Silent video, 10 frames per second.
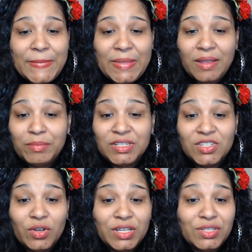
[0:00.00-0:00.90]
Been
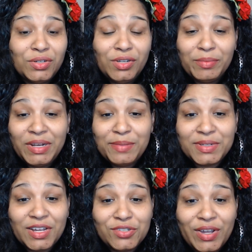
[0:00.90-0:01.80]
talking so long, my lips
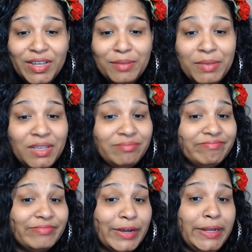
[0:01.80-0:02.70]
got dry and my
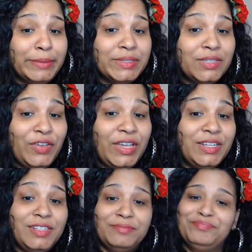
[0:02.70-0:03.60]
red lipstick
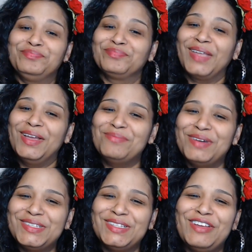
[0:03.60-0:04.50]
faded.
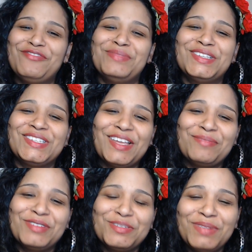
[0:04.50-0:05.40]
Much love, much light,
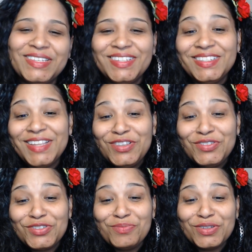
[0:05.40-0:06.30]
much blessings. Thank you
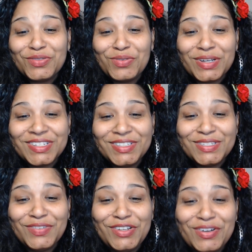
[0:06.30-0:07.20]
so much for watching this
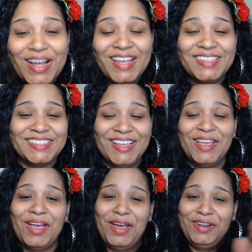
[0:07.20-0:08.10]
video, guys.
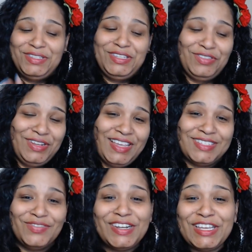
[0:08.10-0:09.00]
And until the next
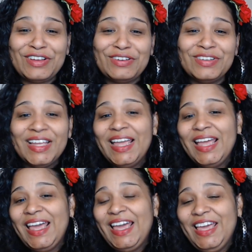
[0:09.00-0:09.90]
video,
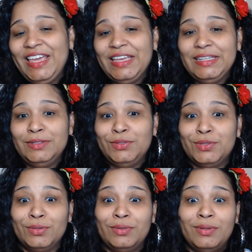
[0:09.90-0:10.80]
and
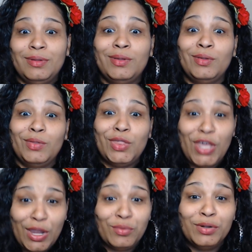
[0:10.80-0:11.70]

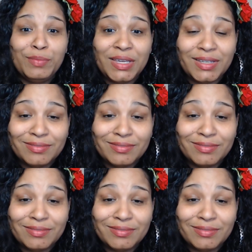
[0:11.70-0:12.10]
there will be